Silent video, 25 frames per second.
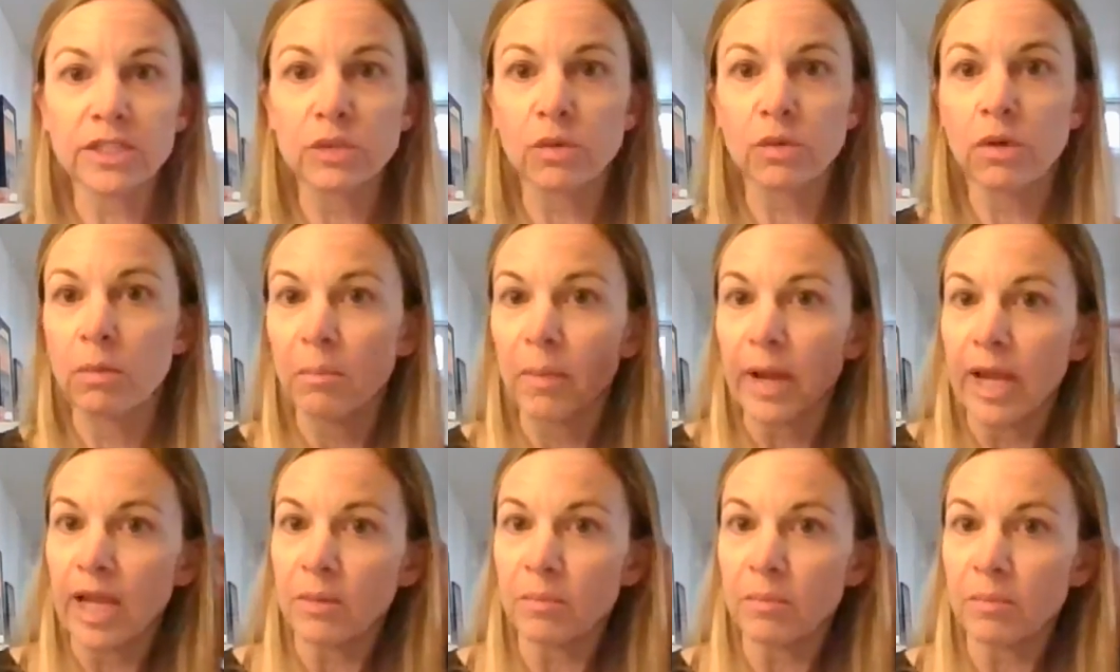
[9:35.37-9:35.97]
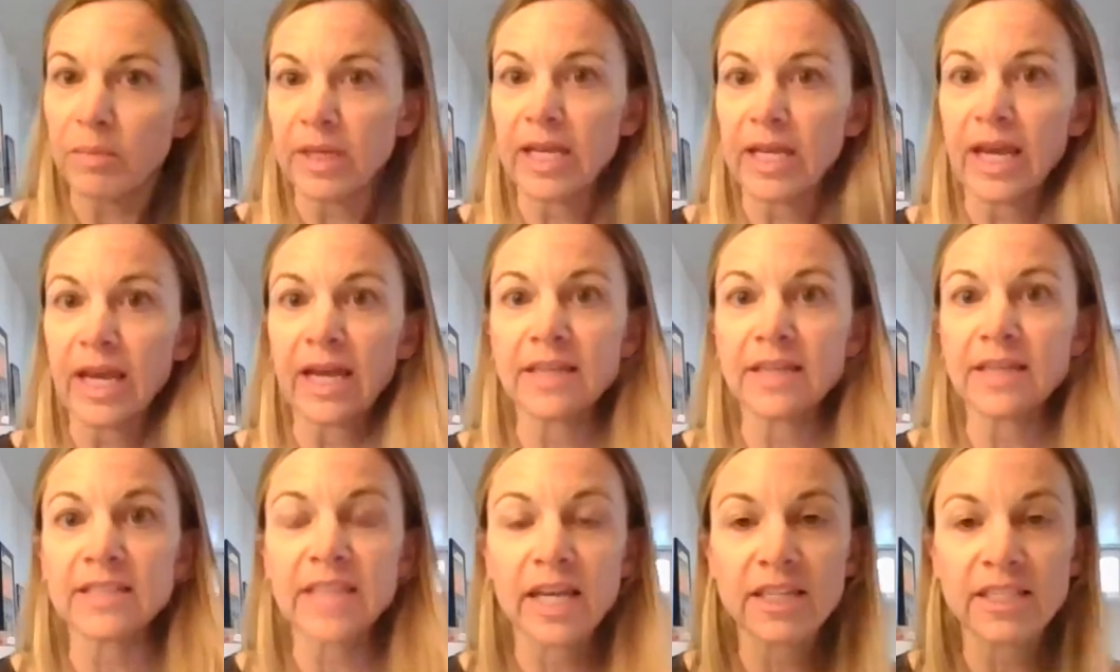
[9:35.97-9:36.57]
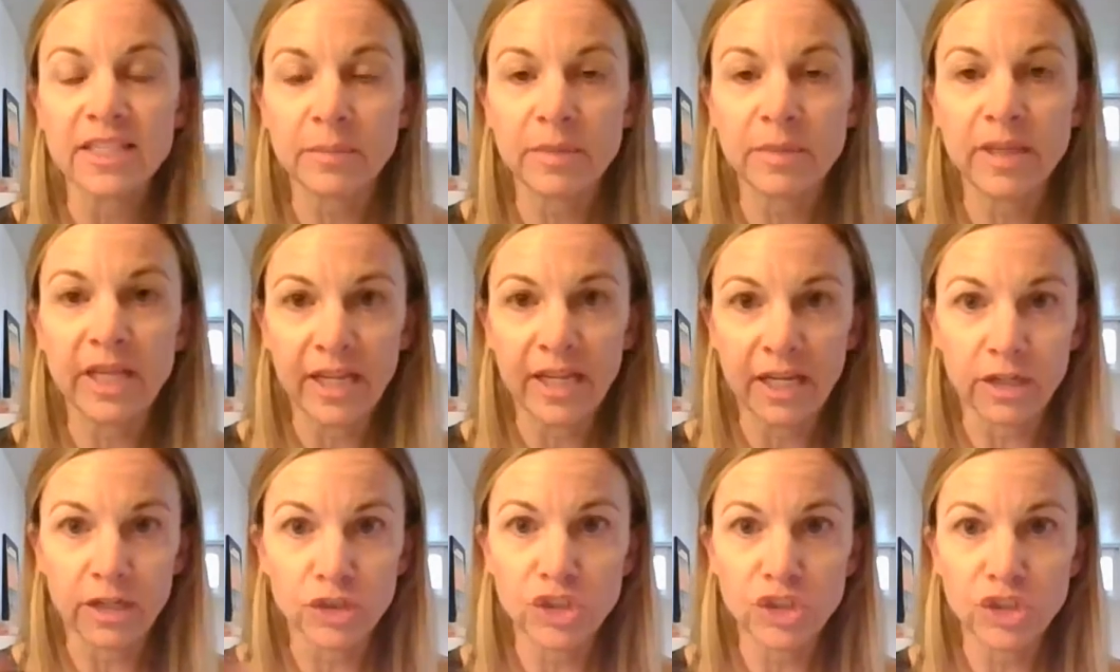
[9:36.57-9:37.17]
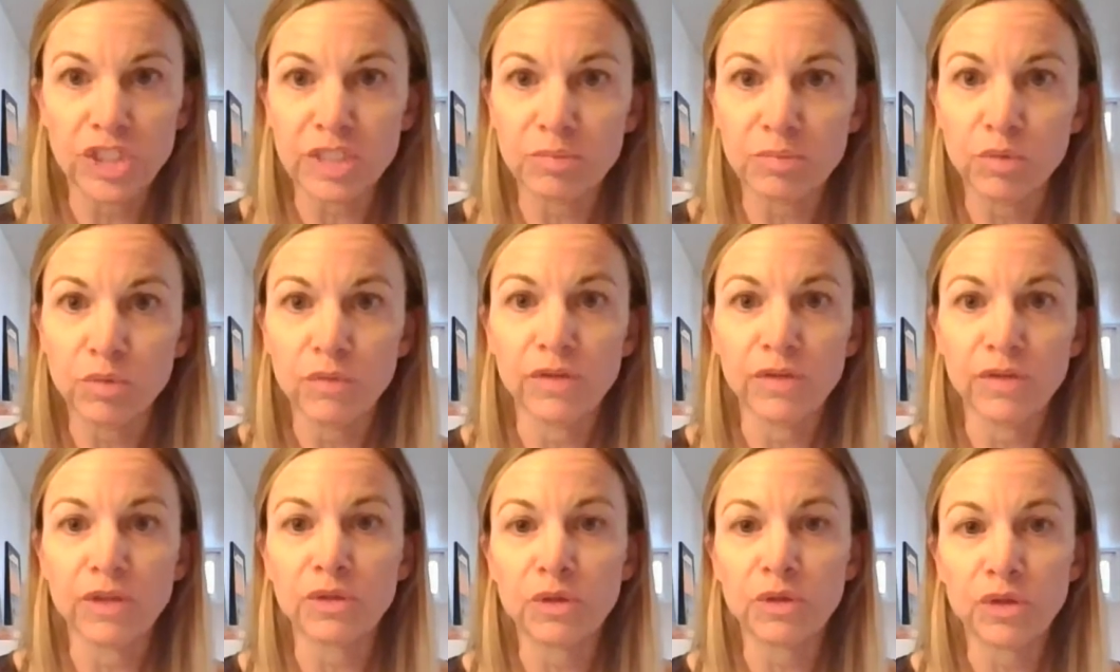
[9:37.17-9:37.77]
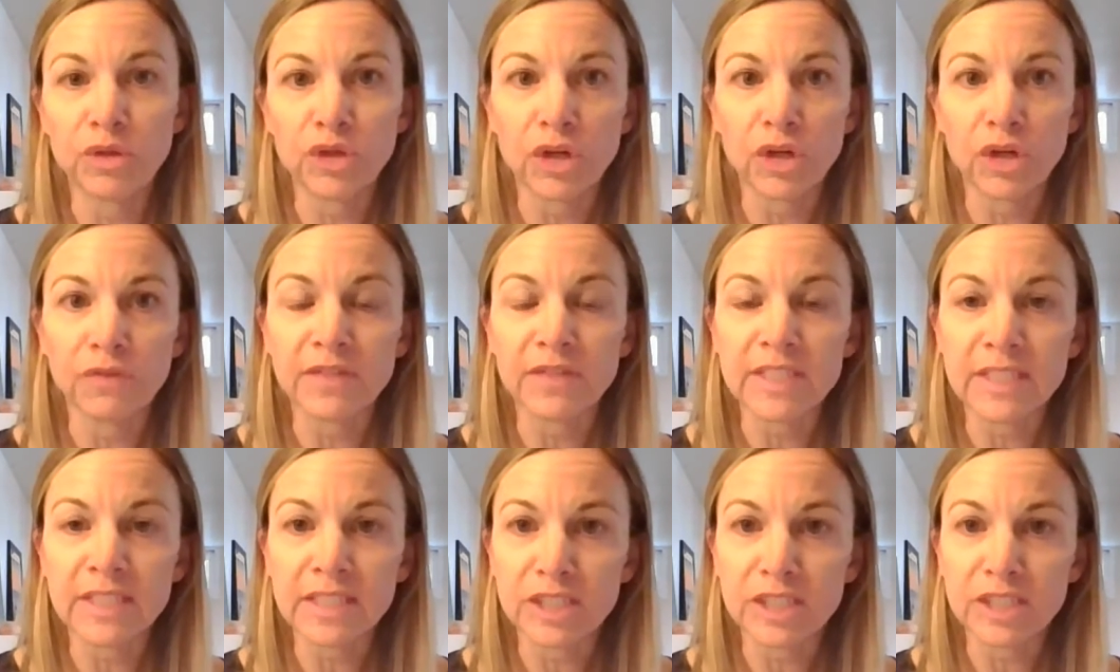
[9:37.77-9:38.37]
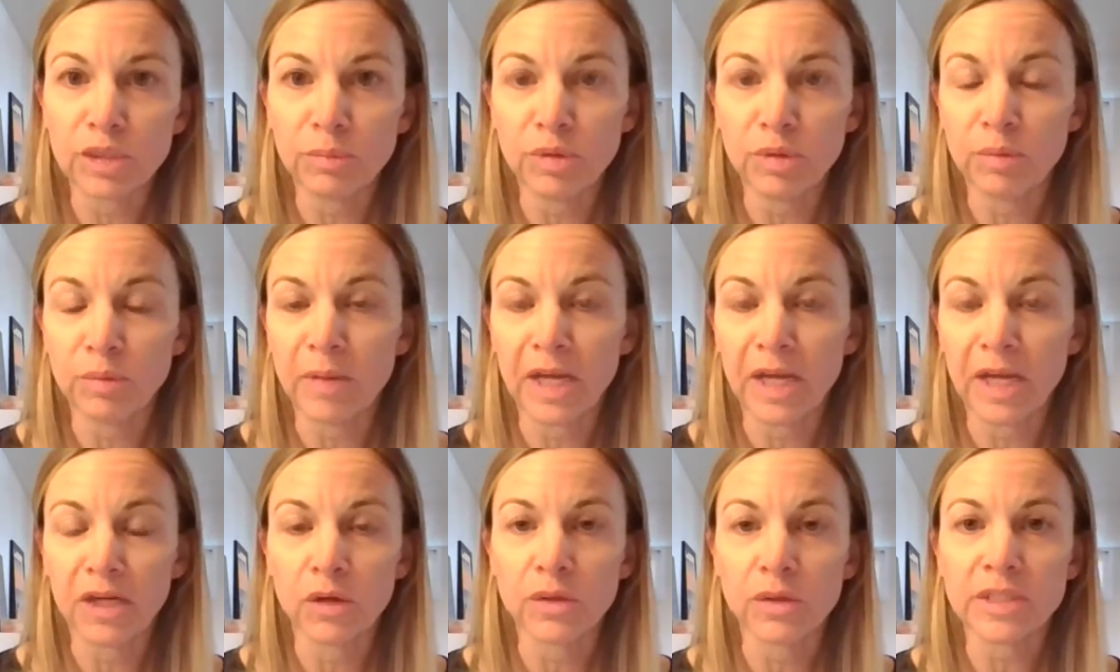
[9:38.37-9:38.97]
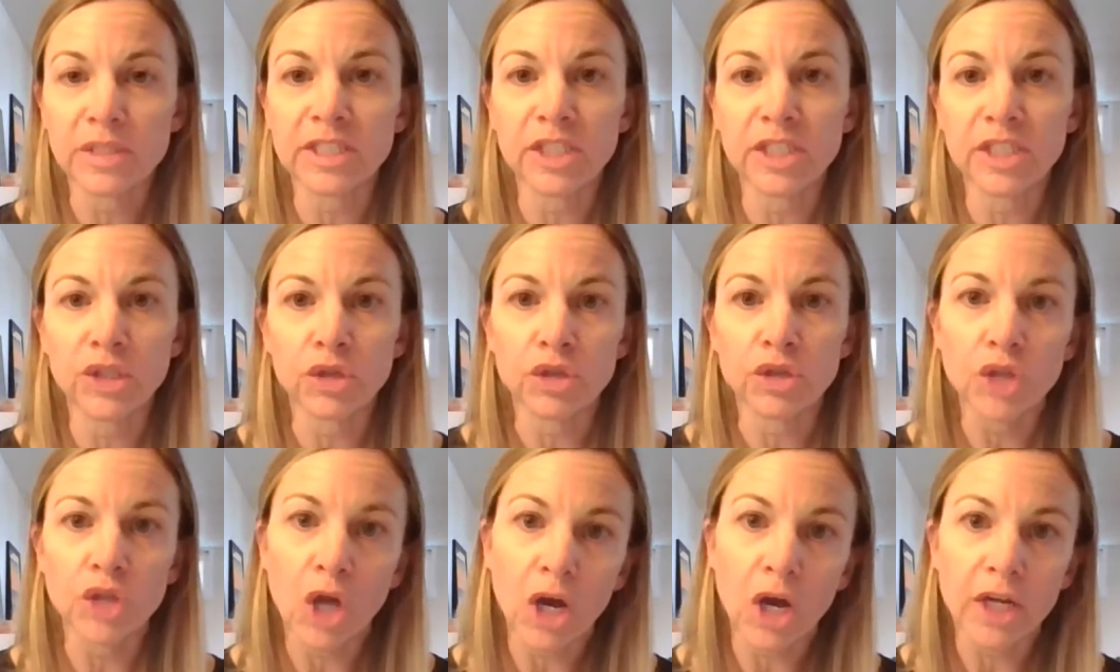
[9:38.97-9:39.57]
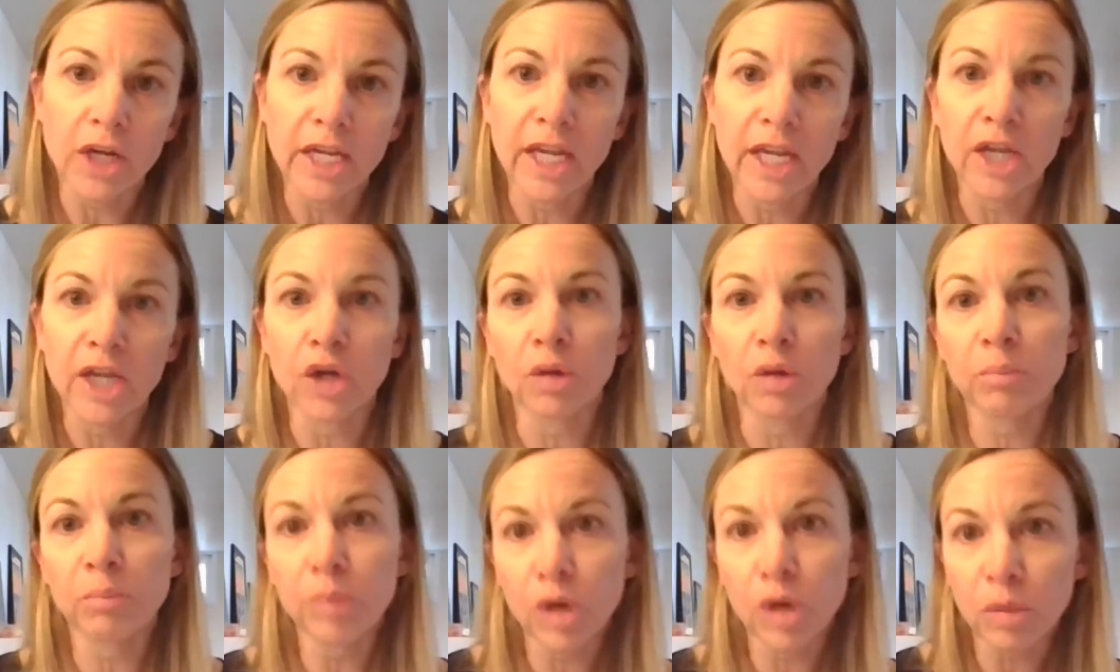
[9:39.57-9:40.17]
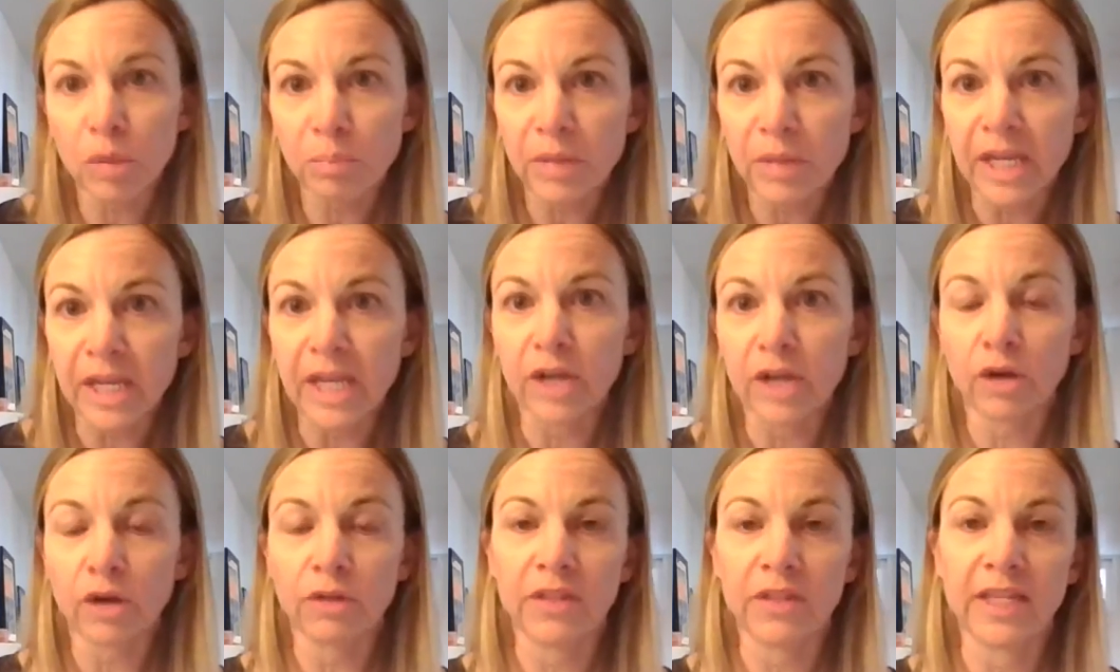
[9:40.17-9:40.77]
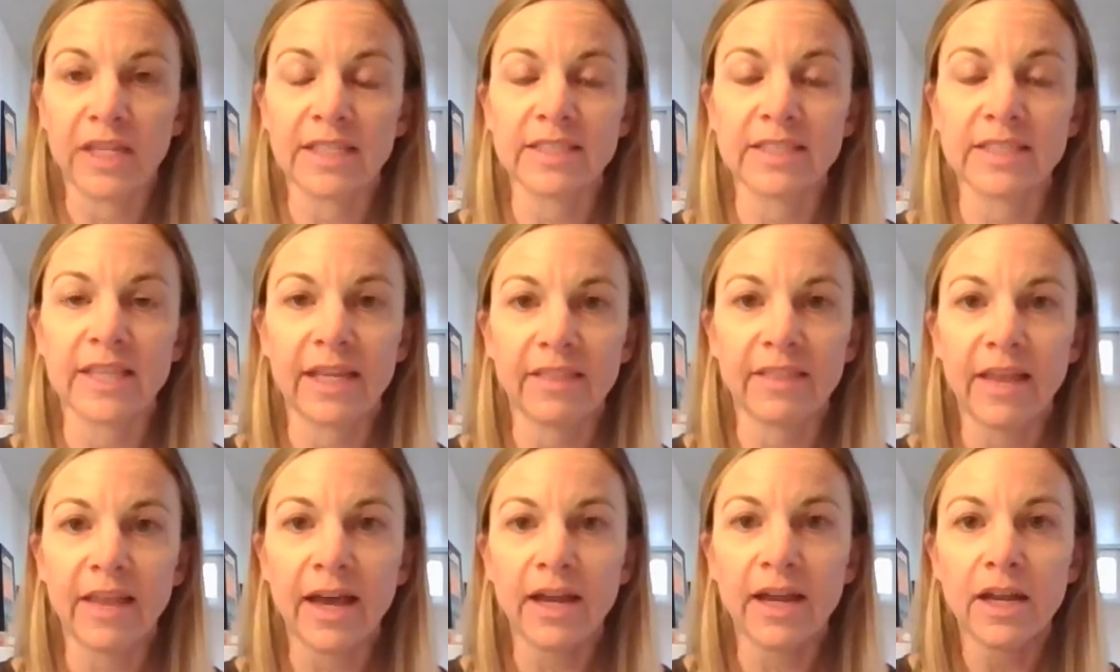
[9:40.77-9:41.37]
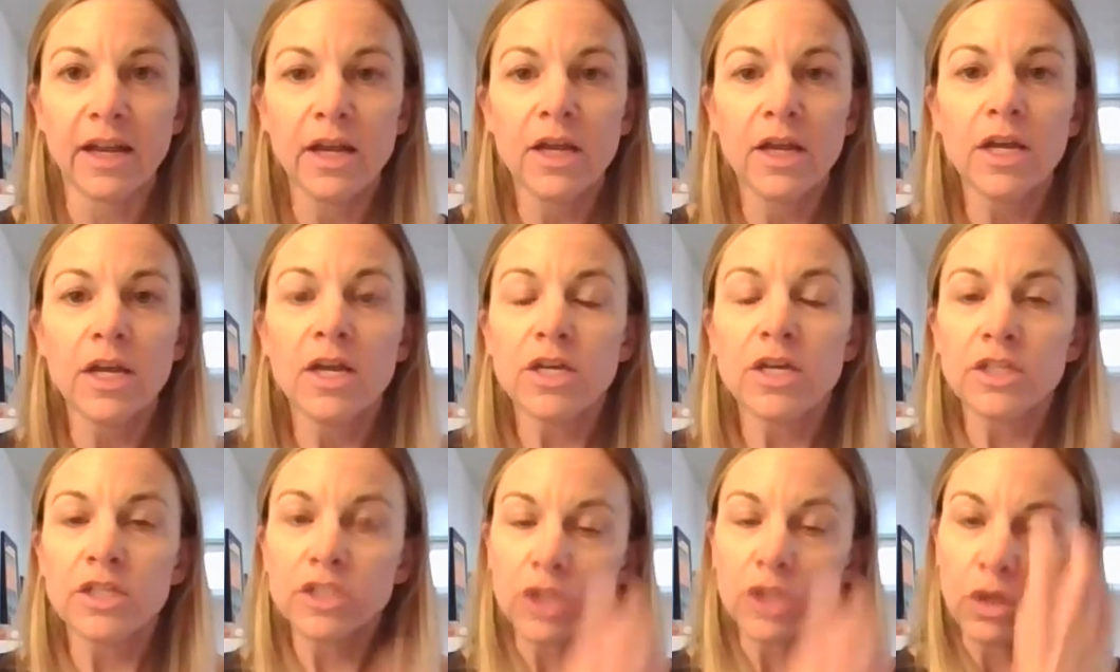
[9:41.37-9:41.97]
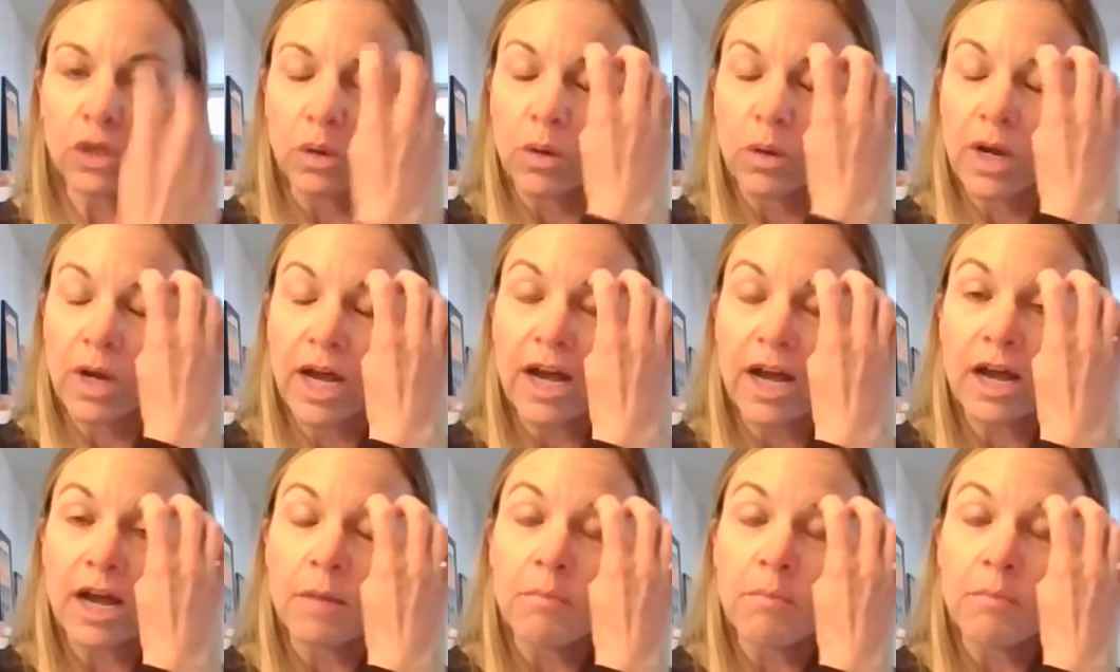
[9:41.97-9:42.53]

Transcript: So it might be as that some of that energy is moving through the nervous system, you may notice that you're yawning or burping or things like that. So,